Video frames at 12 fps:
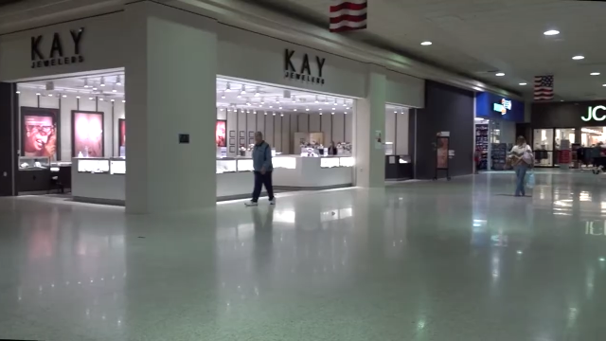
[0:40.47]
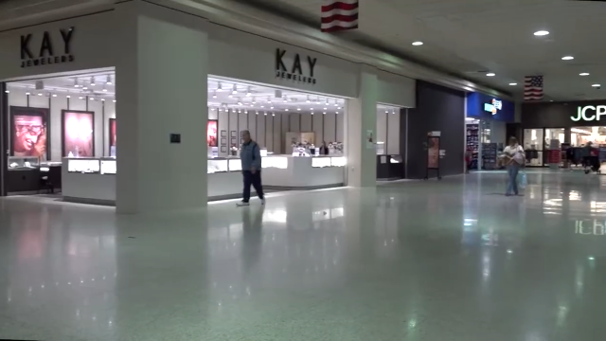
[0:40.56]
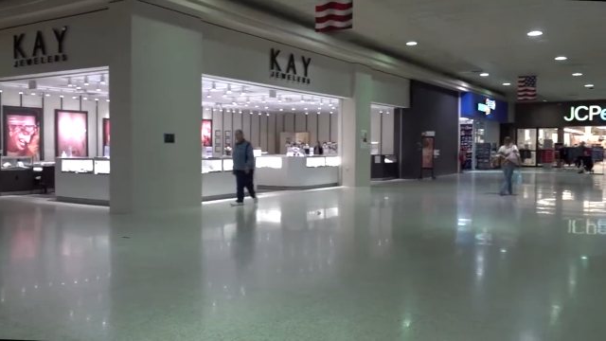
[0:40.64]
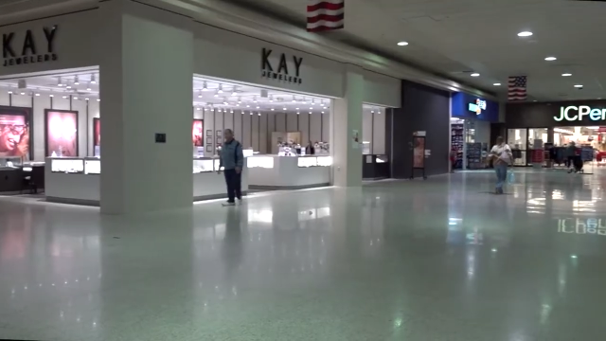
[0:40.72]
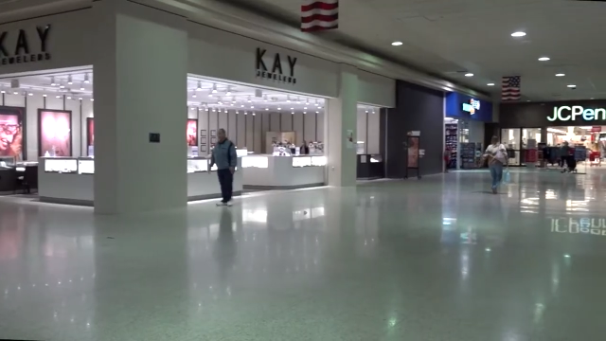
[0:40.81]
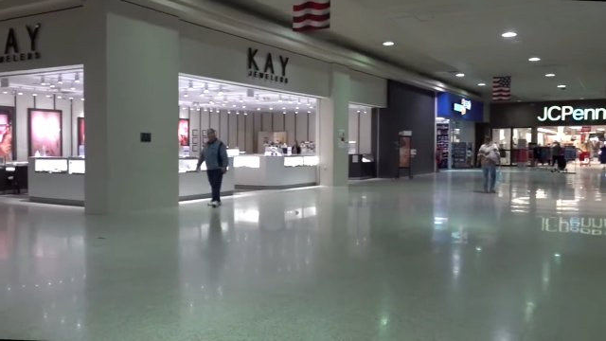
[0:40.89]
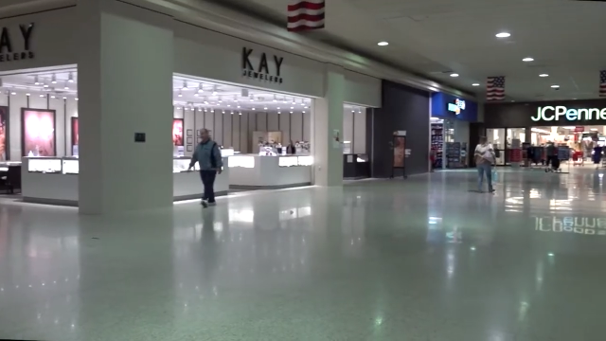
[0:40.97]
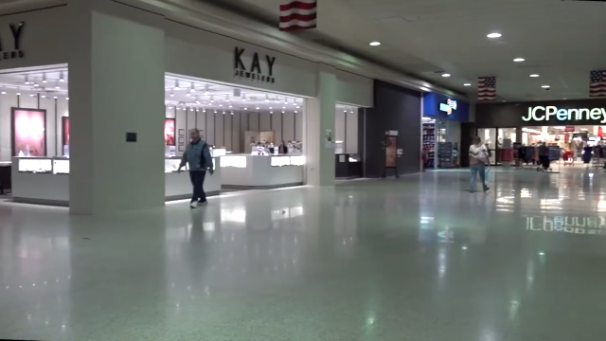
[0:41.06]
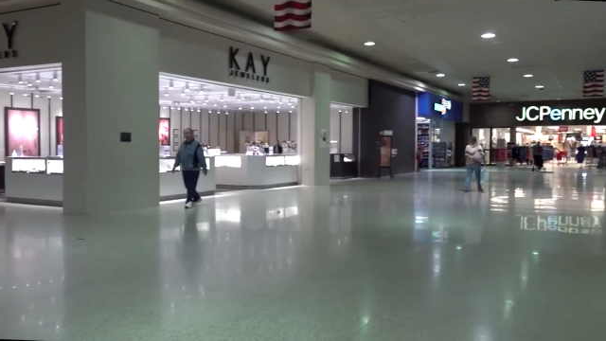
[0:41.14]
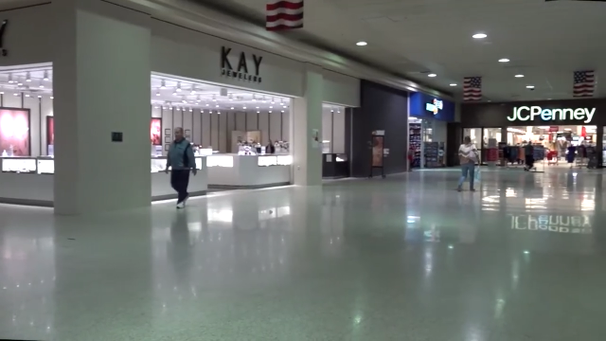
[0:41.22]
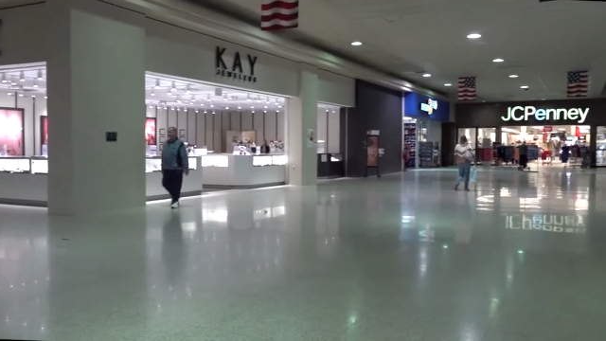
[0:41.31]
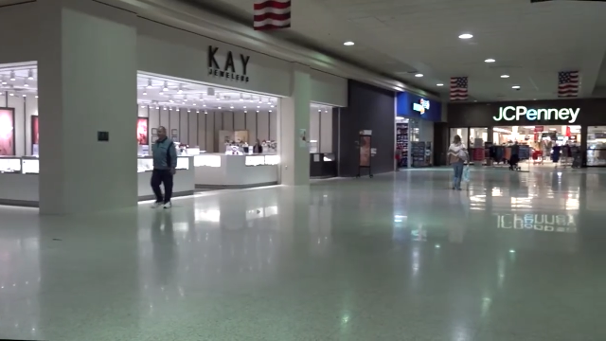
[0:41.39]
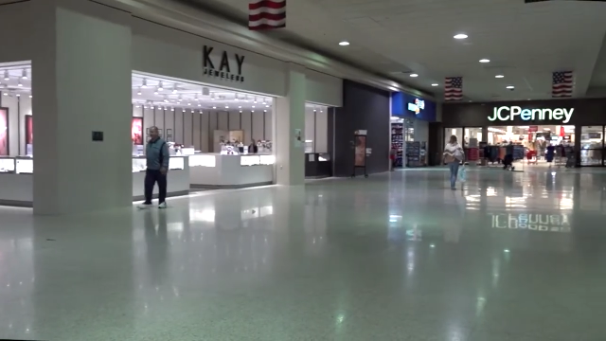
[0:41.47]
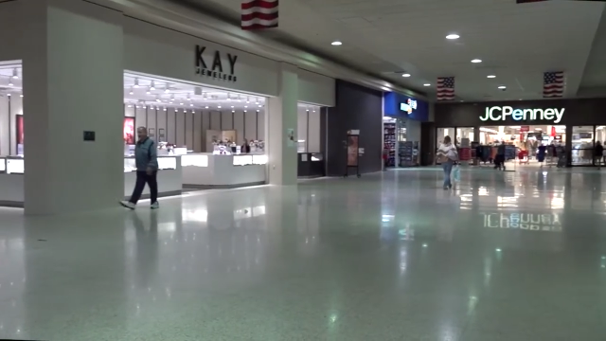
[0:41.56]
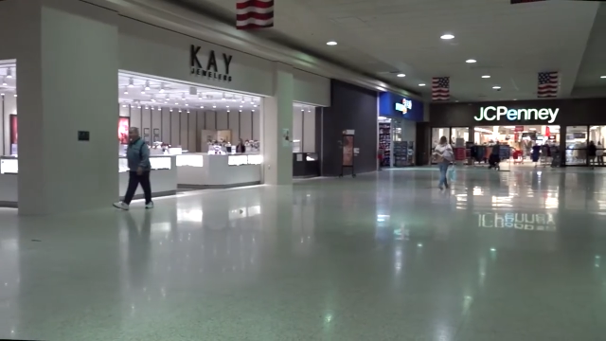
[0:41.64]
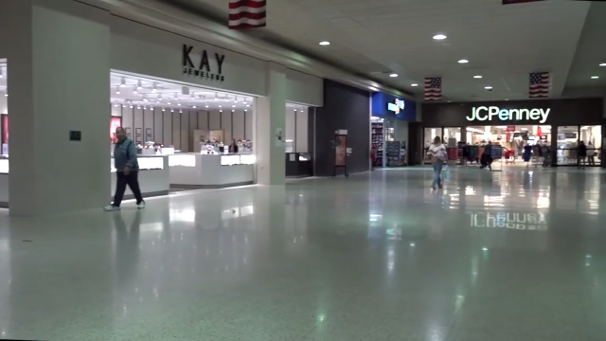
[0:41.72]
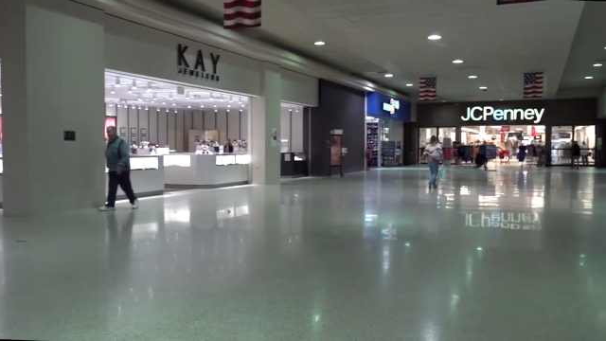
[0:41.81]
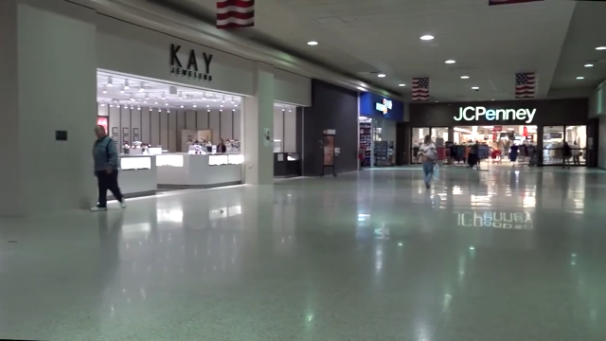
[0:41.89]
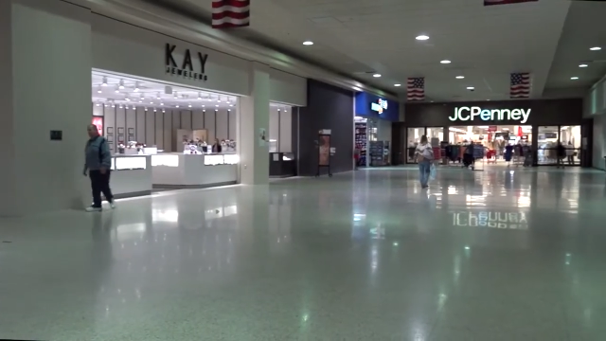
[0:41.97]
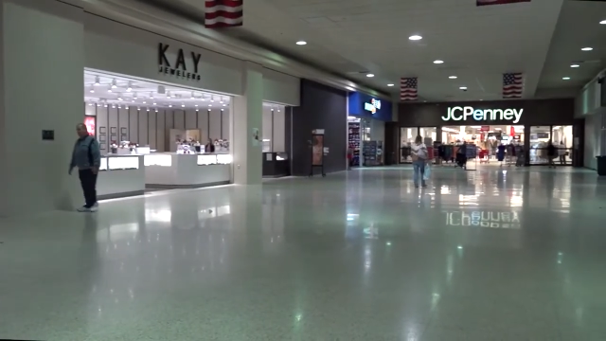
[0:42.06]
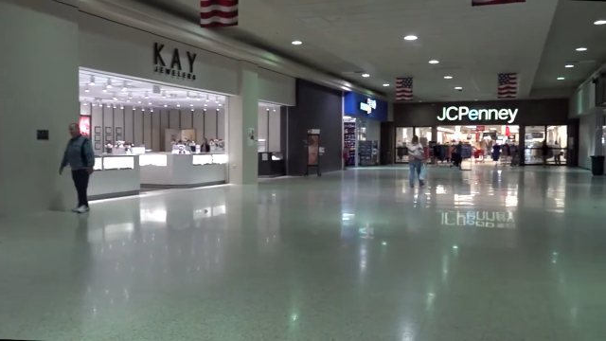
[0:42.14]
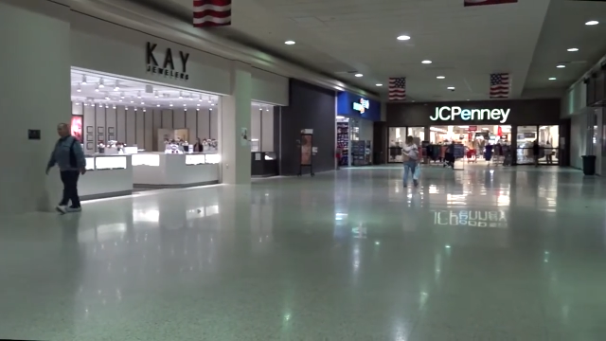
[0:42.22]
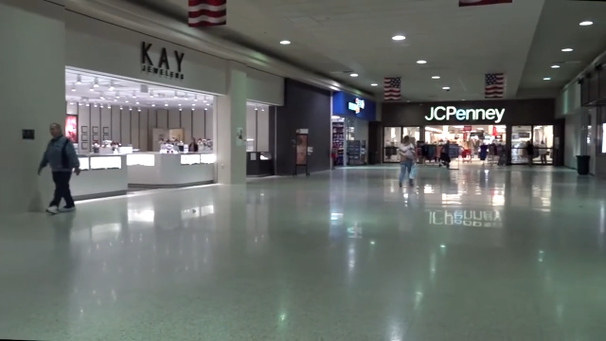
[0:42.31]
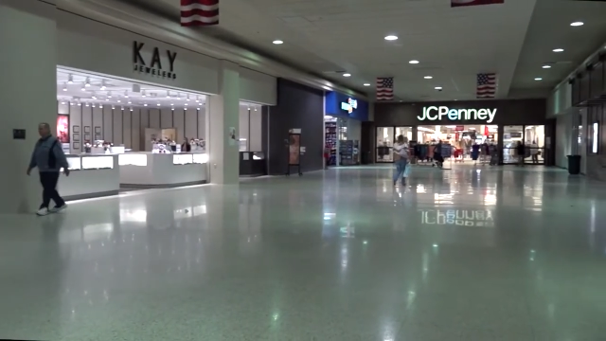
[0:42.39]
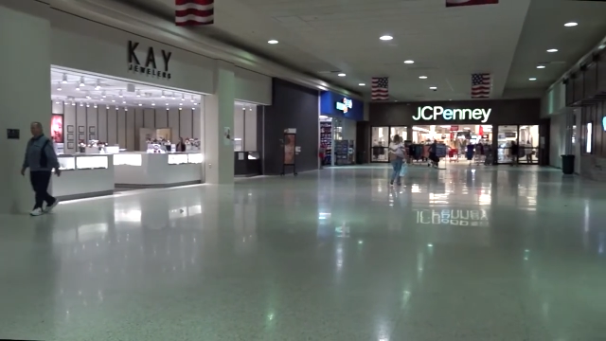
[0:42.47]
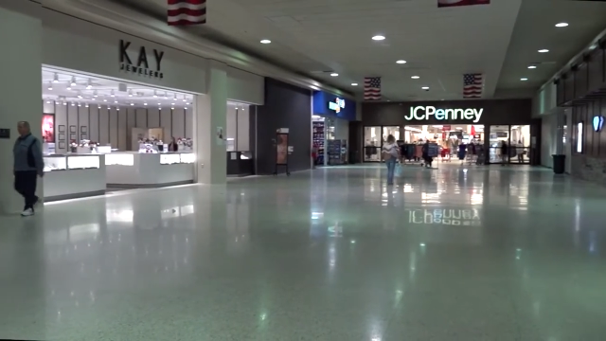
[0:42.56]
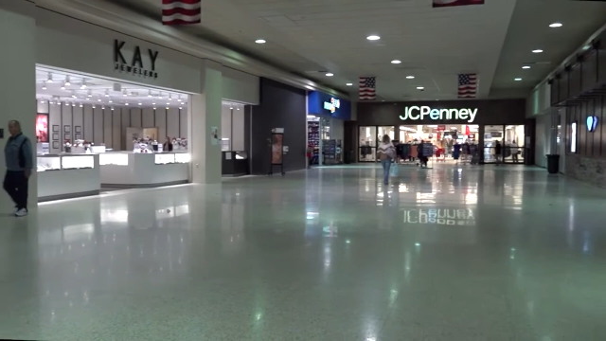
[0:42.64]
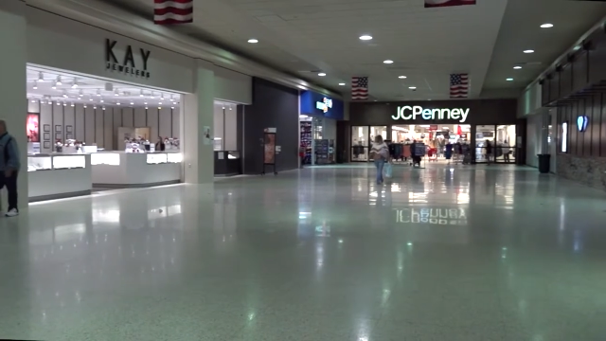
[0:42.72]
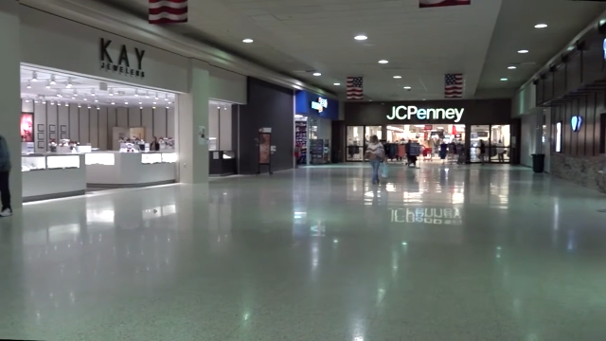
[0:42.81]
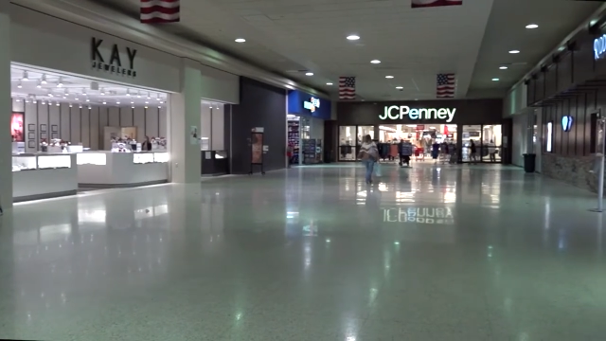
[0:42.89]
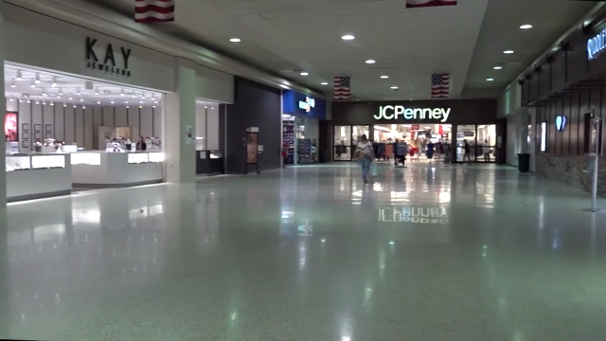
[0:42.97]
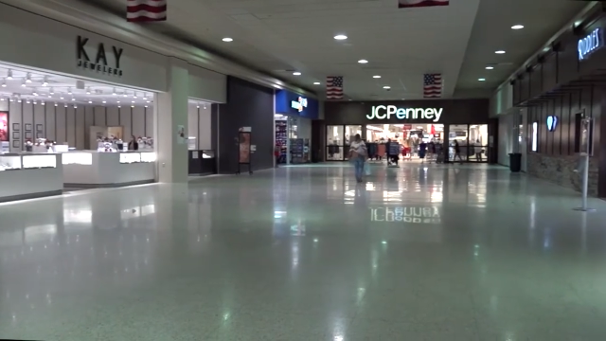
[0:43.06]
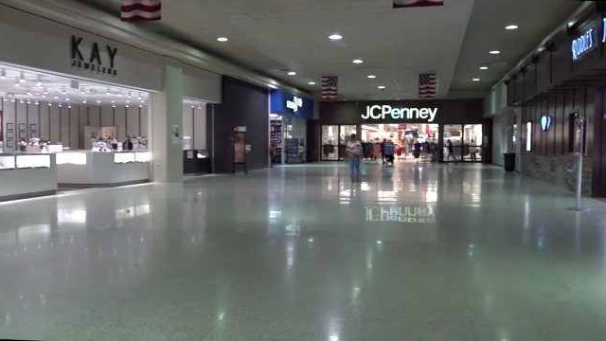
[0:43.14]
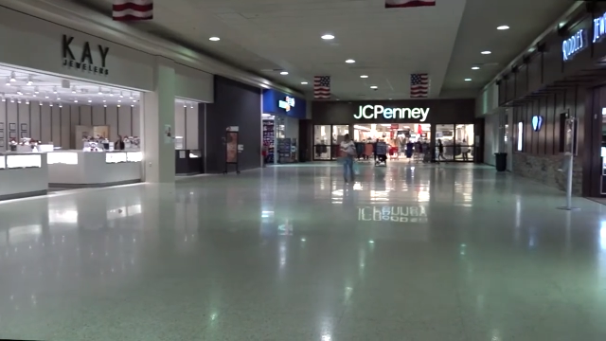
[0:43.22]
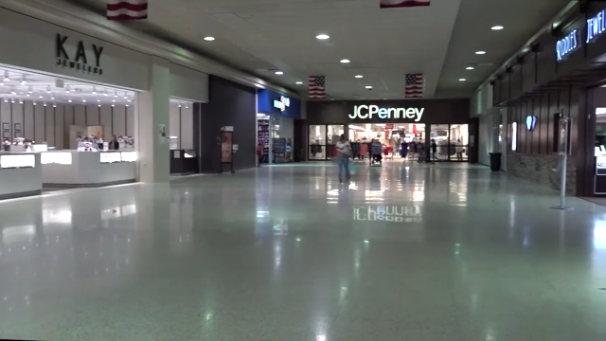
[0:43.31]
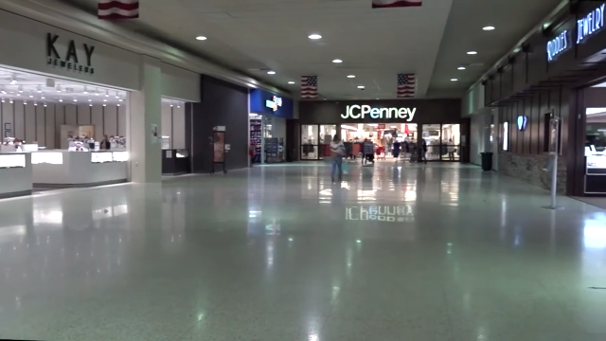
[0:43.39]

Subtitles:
(no speaker visible)